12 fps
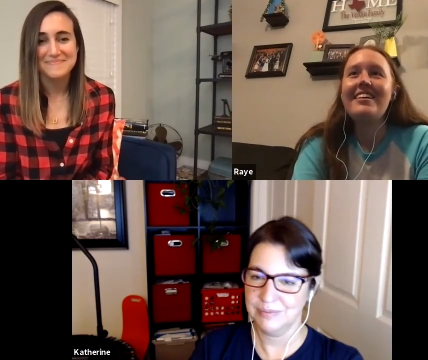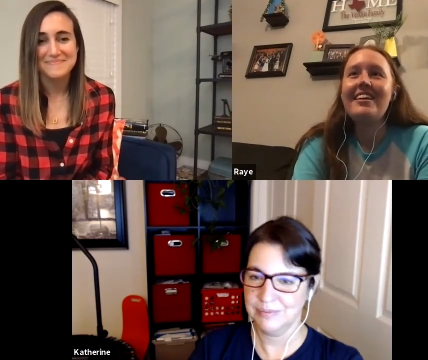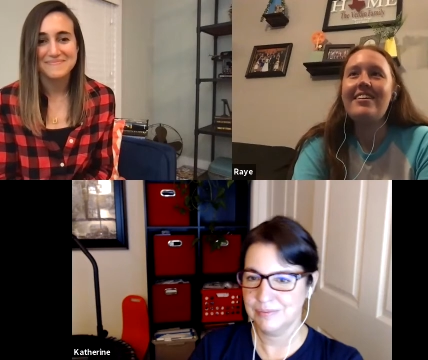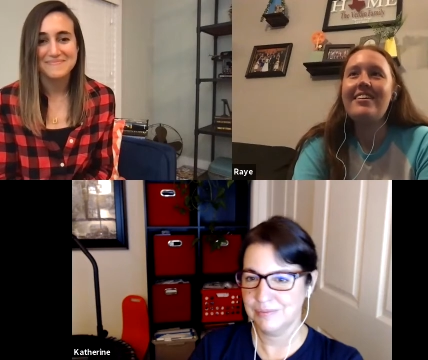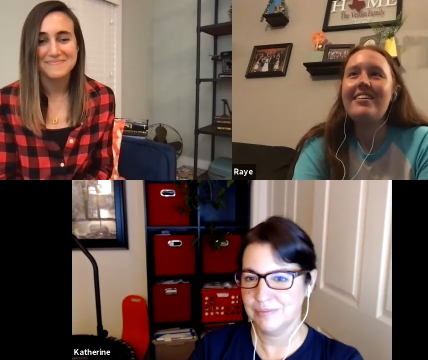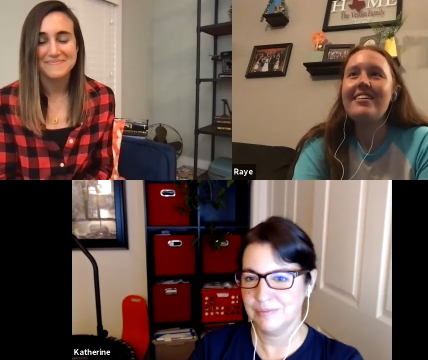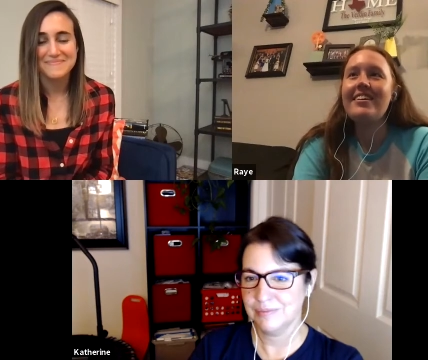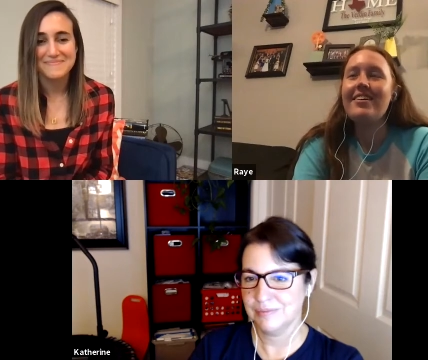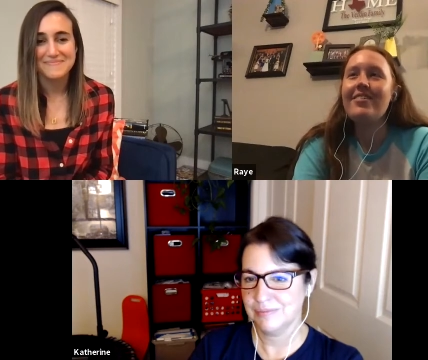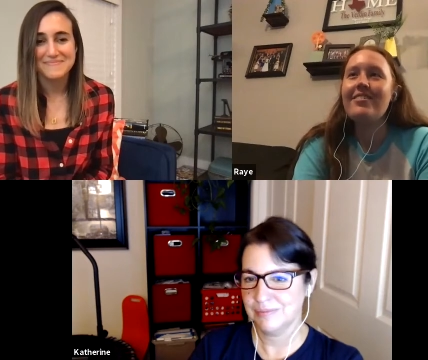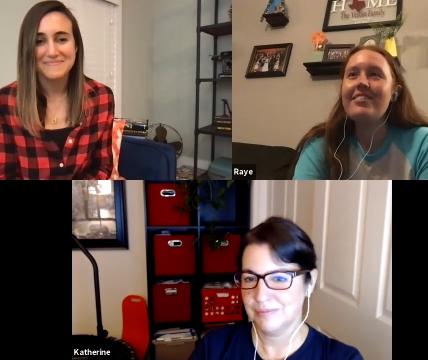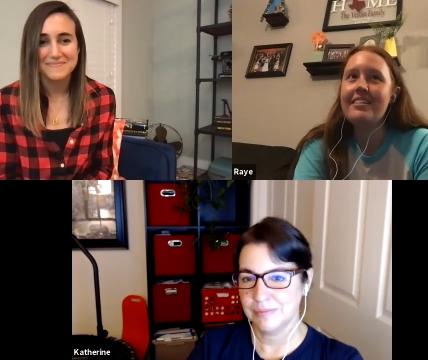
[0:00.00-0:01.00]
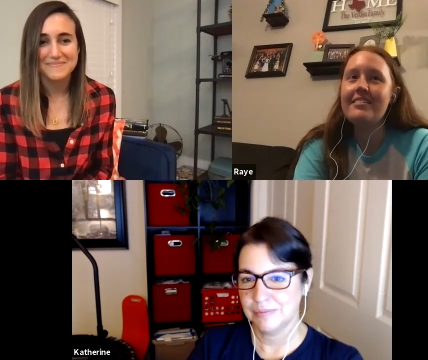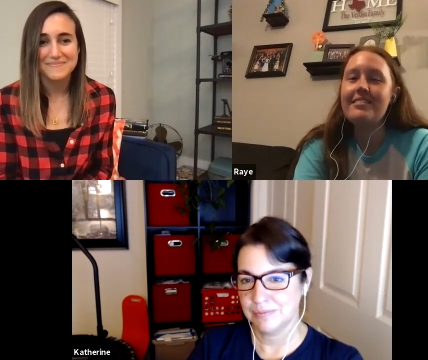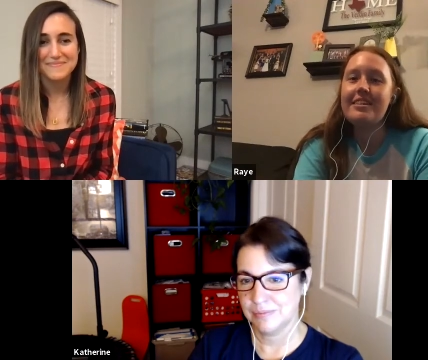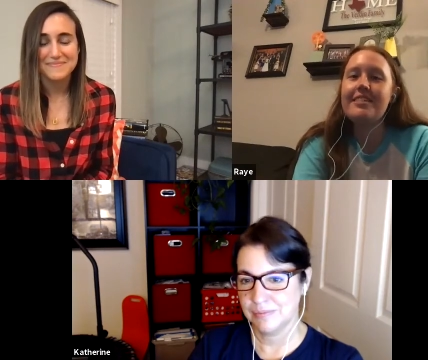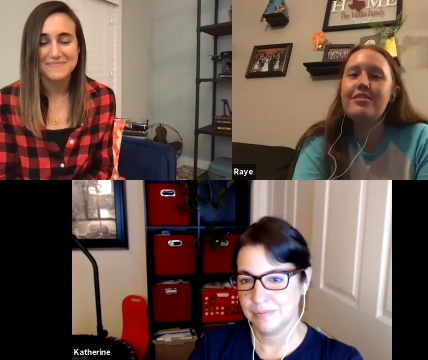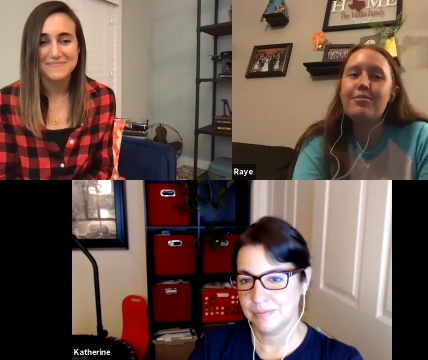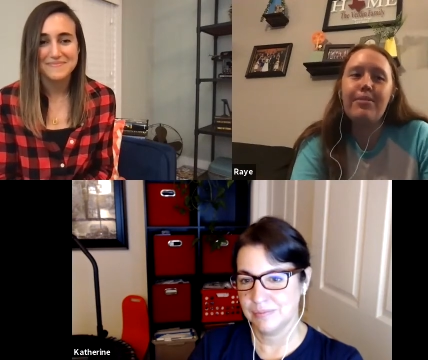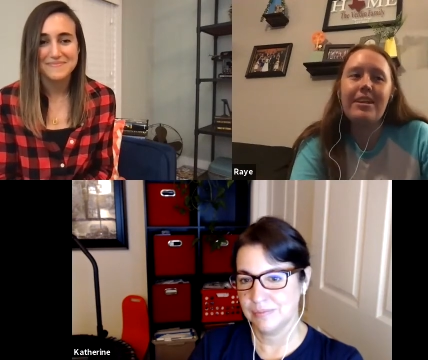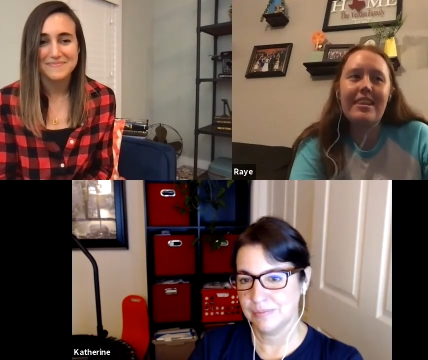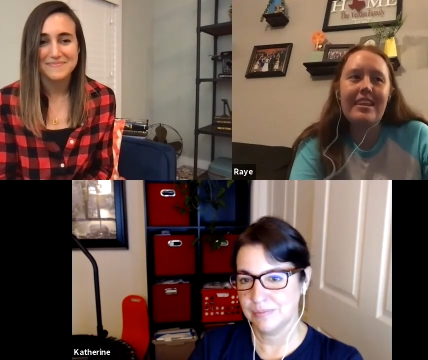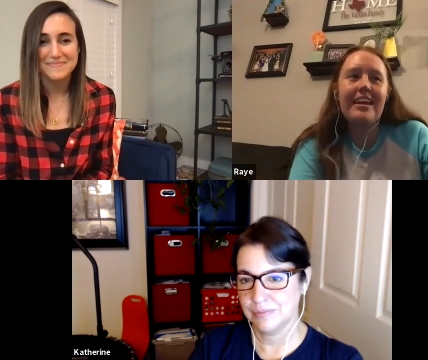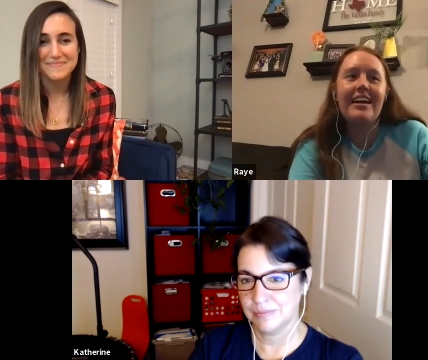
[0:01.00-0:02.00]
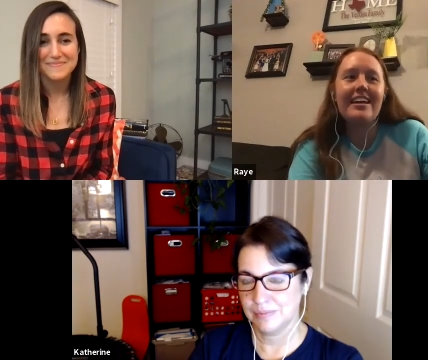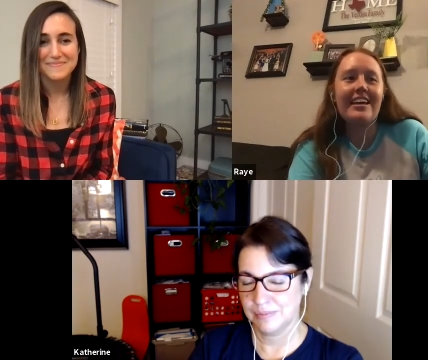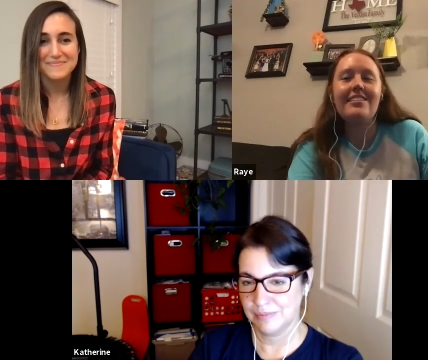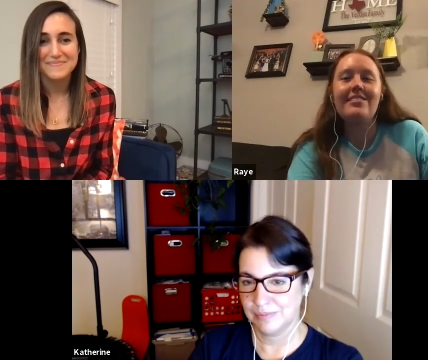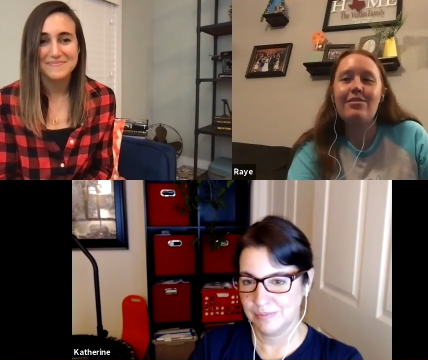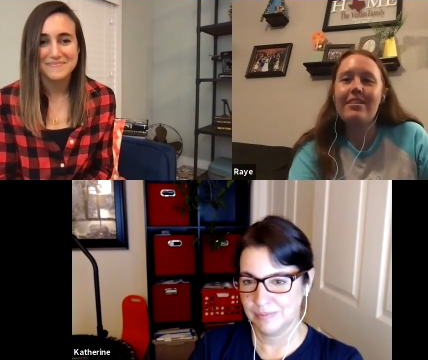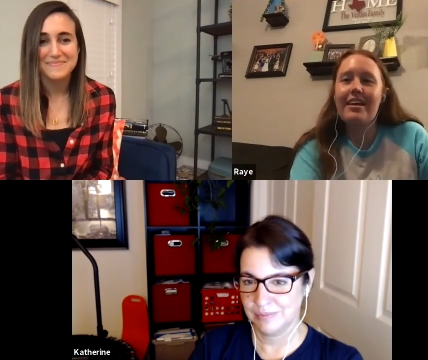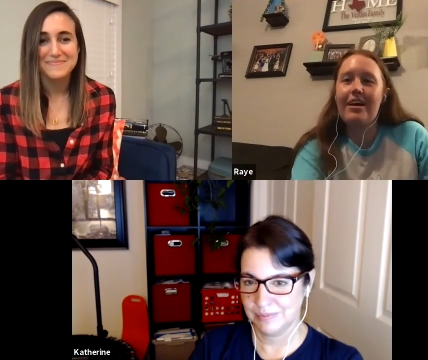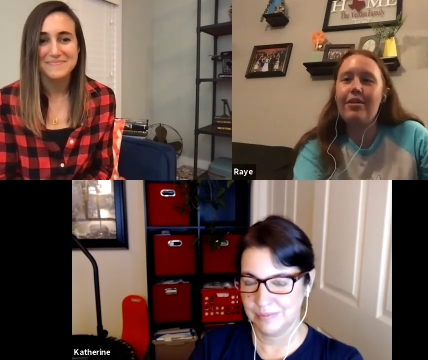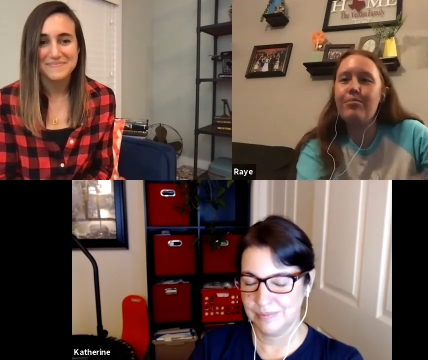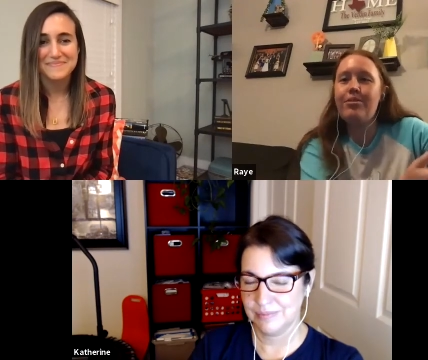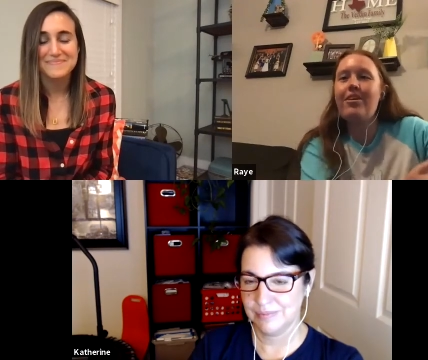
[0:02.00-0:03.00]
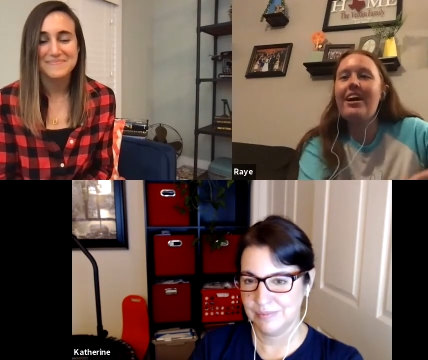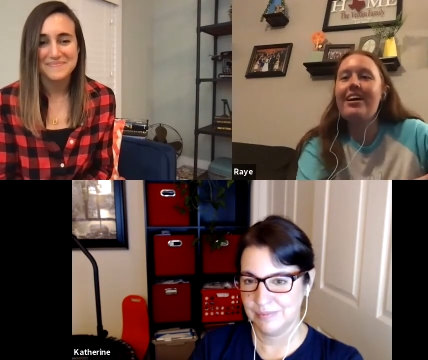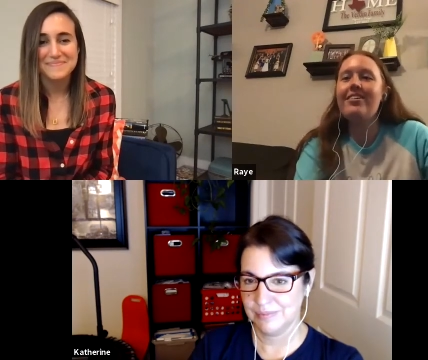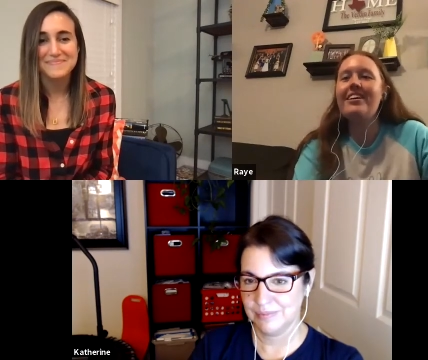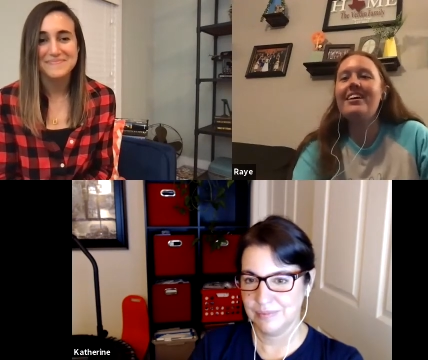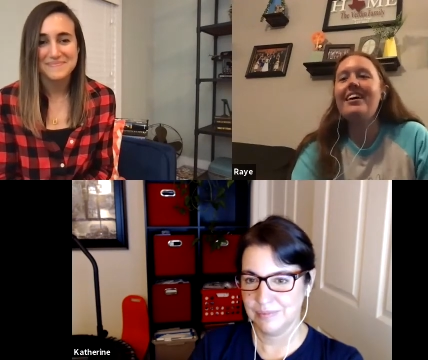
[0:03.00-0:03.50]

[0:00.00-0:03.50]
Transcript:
Speaker 1: he, you know, gentlemanly, I guess, helped her out.